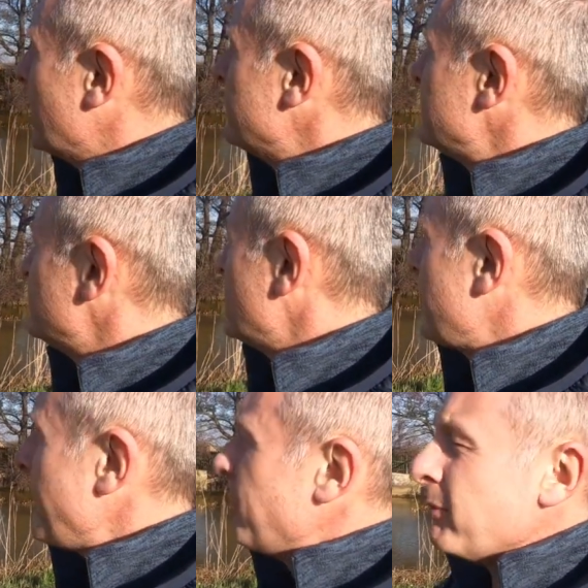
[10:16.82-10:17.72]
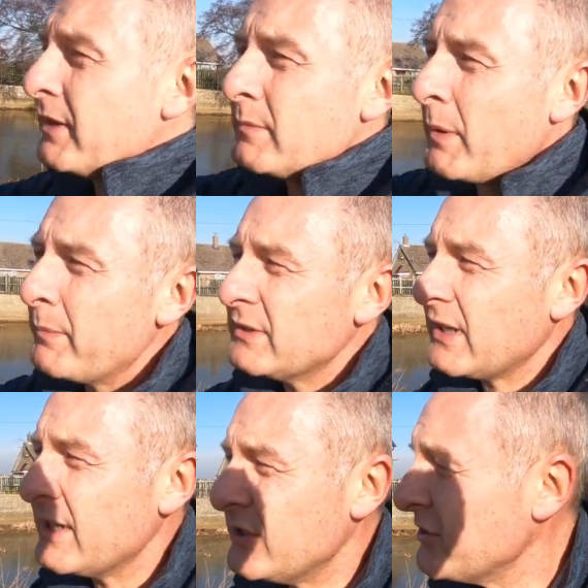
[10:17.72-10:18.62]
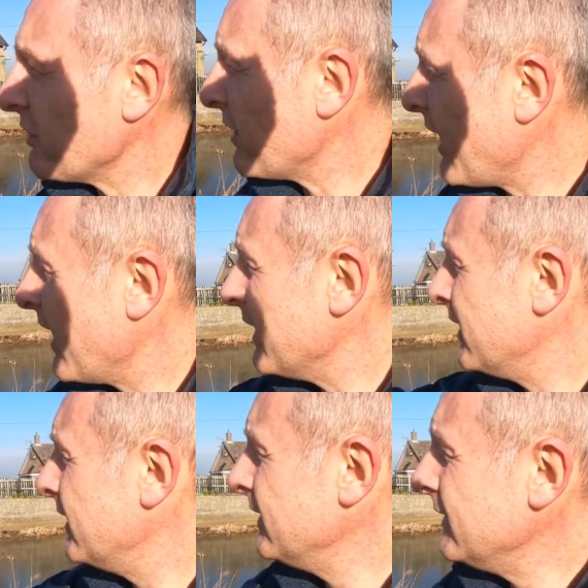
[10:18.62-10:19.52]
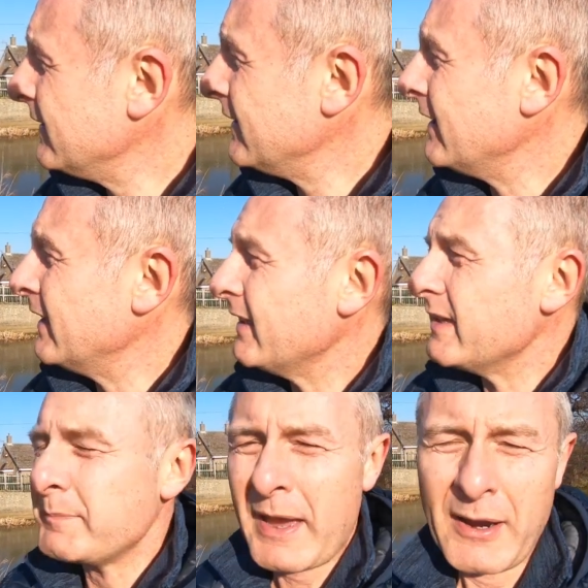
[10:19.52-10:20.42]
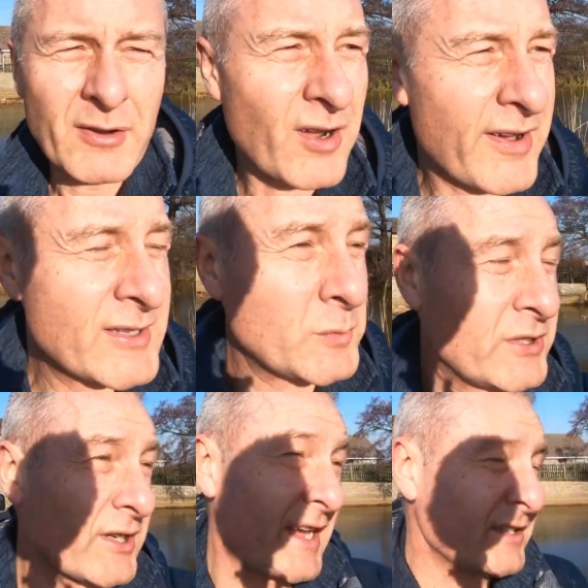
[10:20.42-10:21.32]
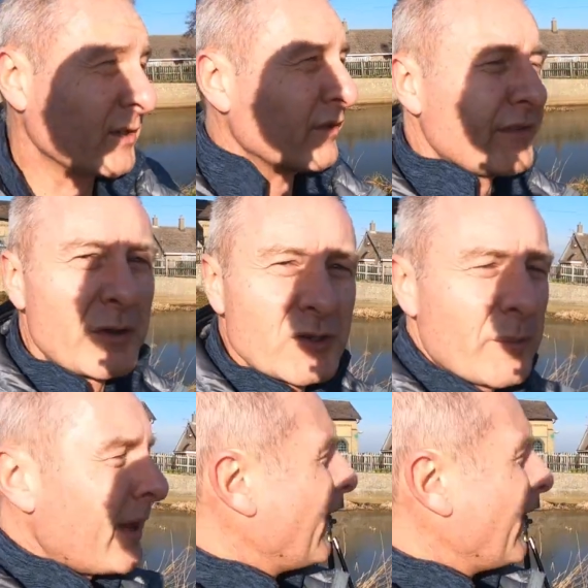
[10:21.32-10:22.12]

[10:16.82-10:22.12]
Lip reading: composition I'm happy with. The pumping station's okay. There's power lines, which I guess I could Photoshop